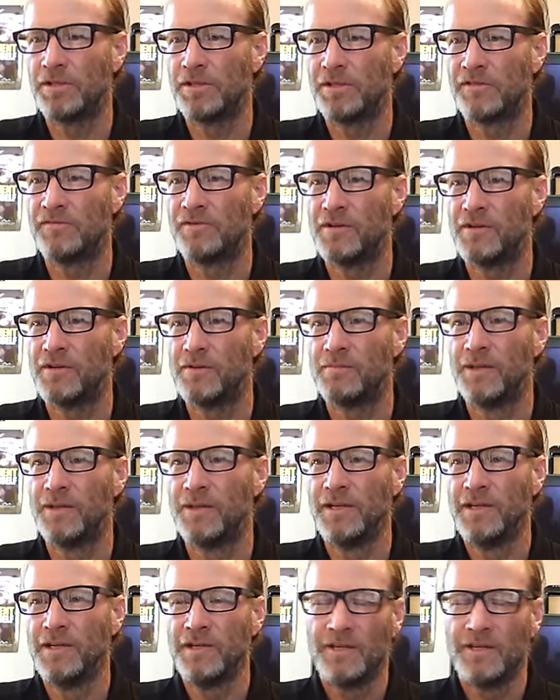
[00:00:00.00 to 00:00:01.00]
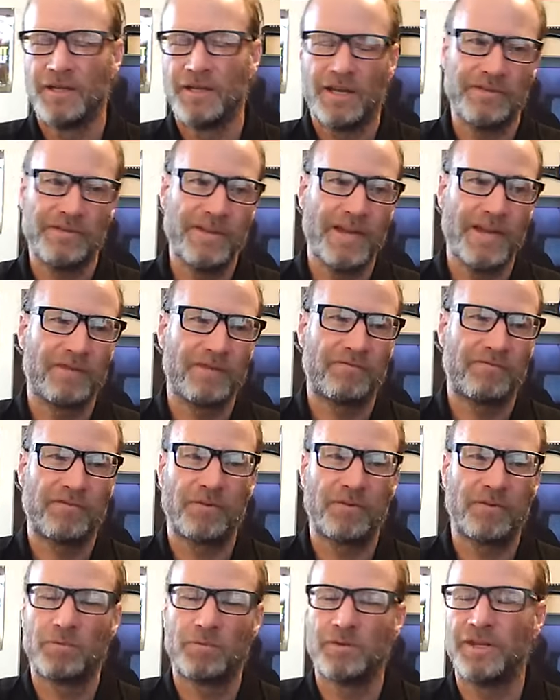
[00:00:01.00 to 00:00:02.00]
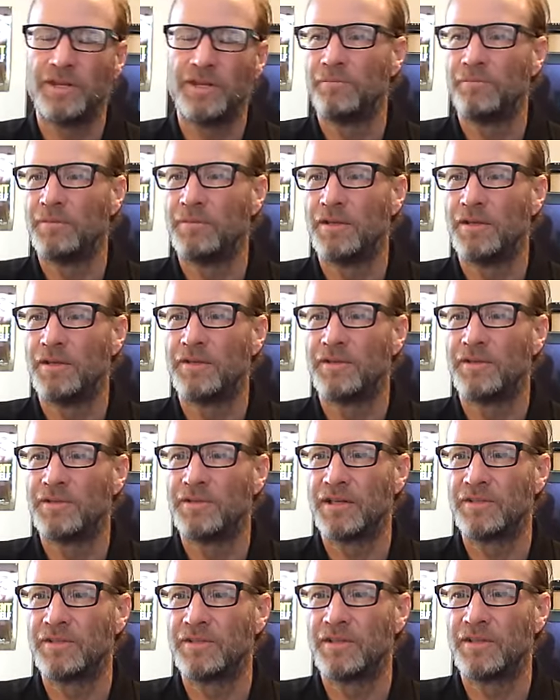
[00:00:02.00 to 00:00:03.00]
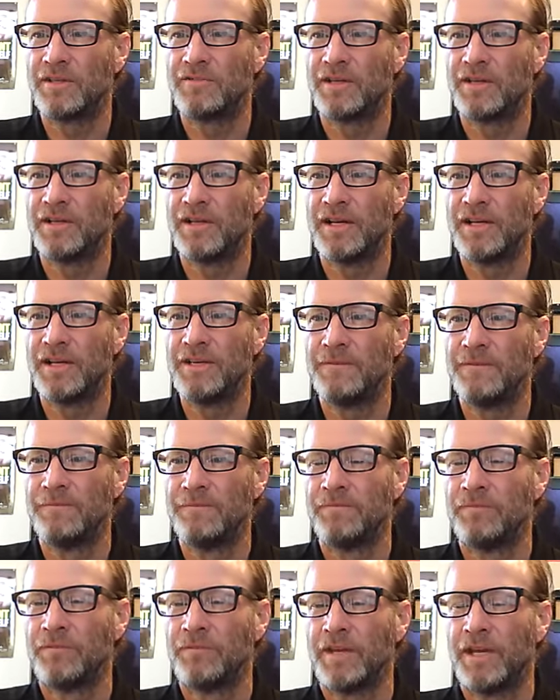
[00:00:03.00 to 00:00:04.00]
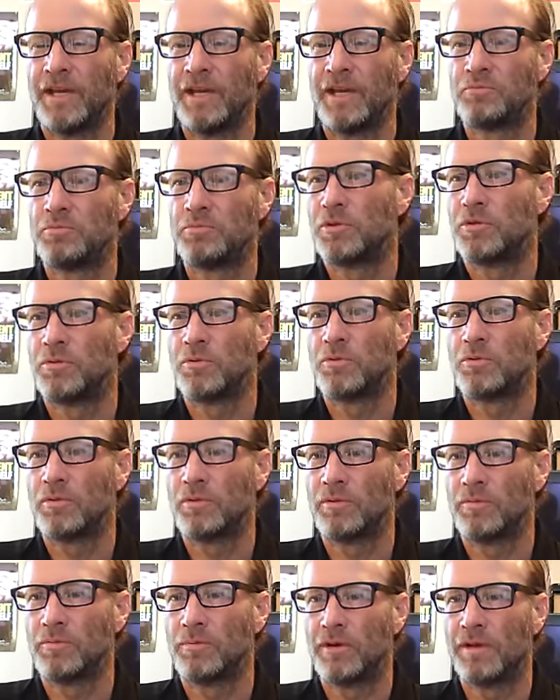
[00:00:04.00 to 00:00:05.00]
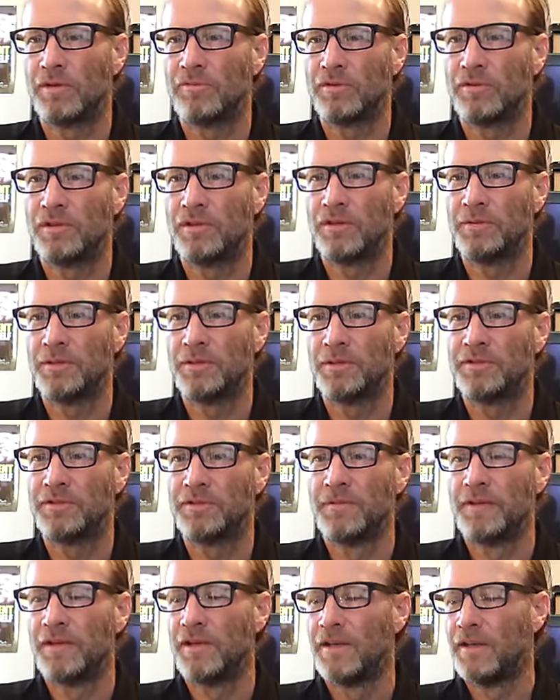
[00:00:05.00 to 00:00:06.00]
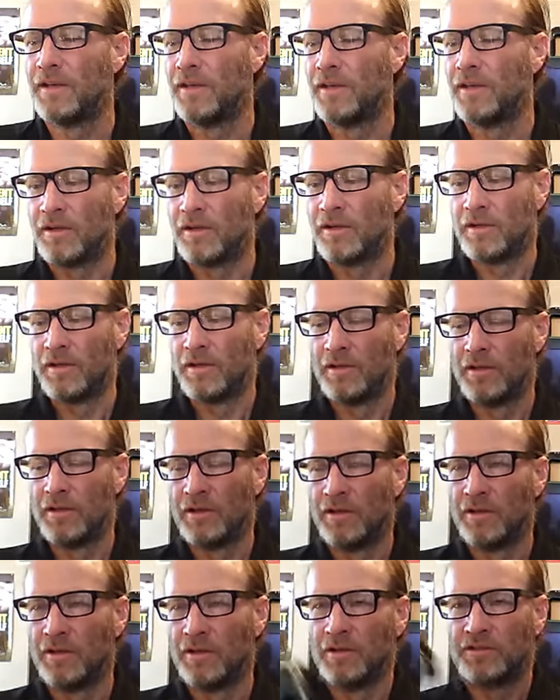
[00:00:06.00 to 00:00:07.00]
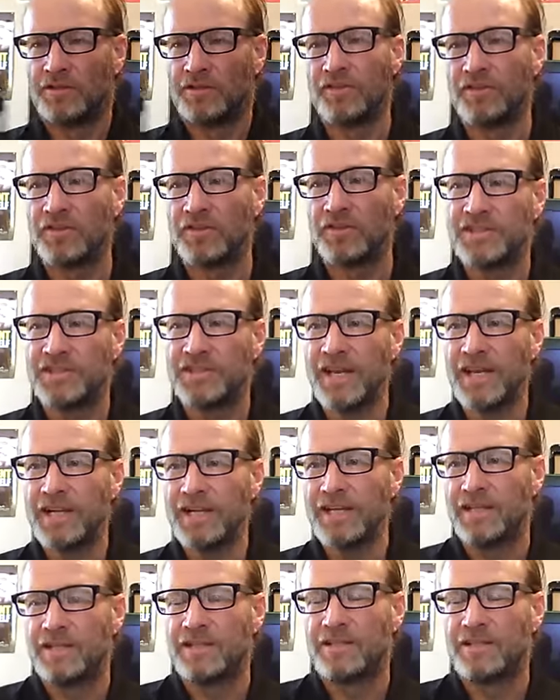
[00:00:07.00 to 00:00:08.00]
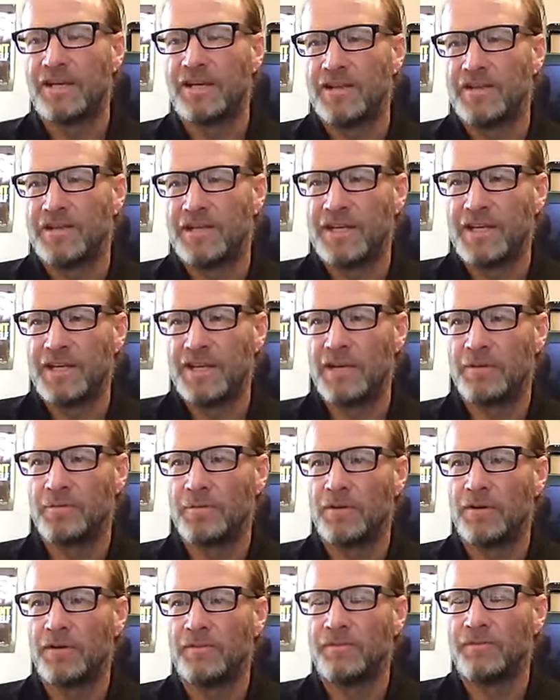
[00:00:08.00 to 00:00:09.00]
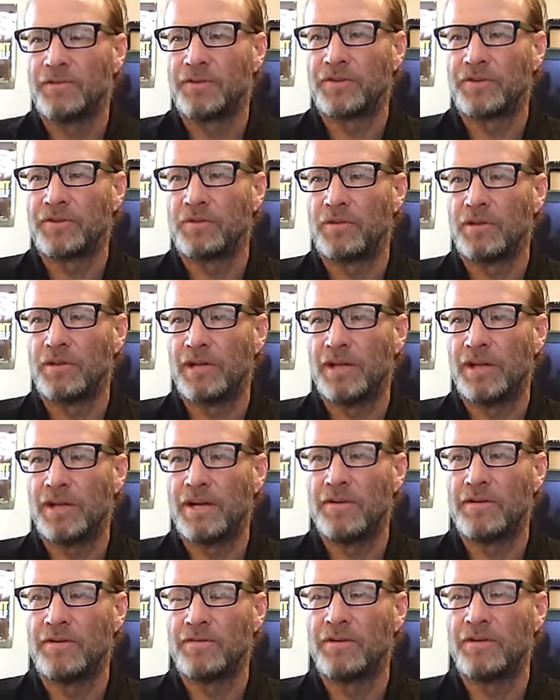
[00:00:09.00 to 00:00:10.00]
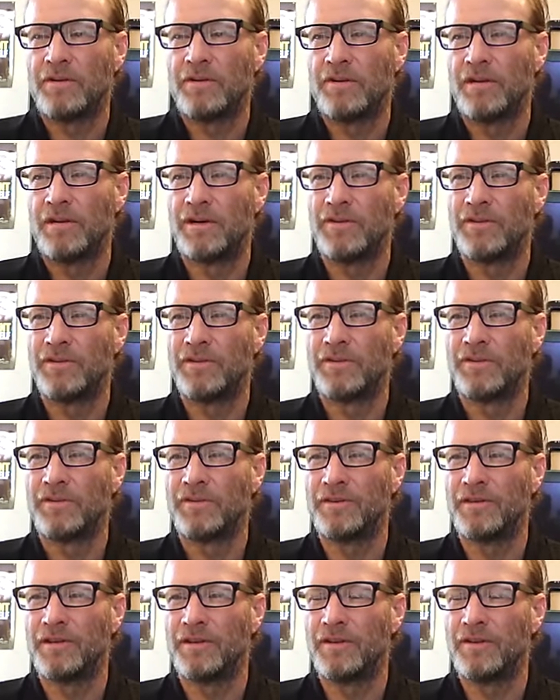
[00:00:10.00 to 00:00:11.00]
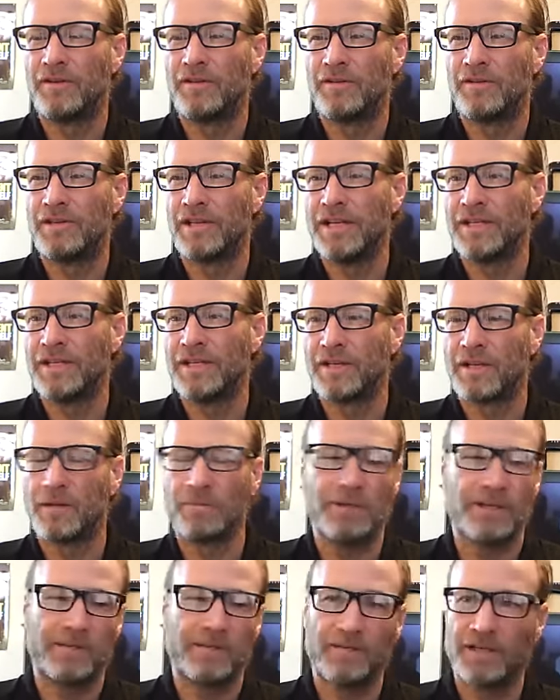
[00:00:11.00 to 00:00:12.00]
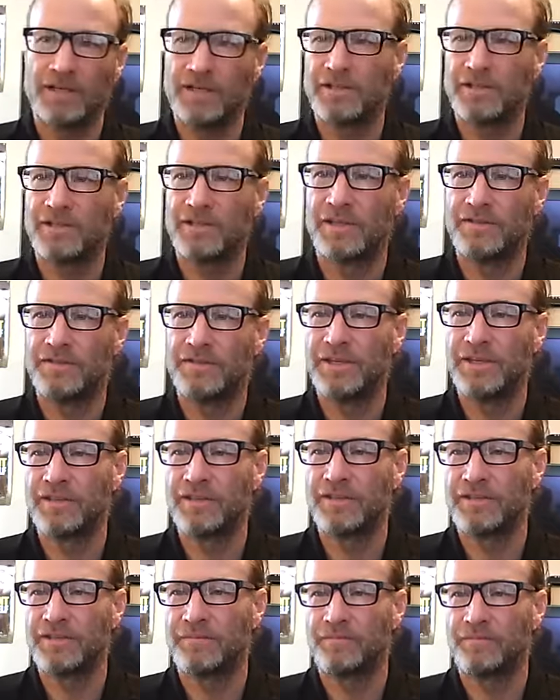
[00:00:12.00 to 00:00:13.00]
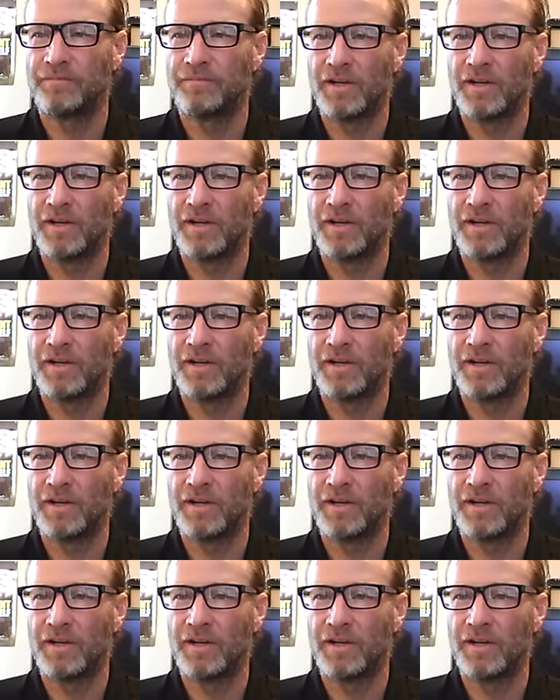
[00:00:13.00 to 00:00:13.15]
piece of film. And that film would then be sensitive to light and record whatever image. There's different settings on the camera to allow the light to come in. Like I said, this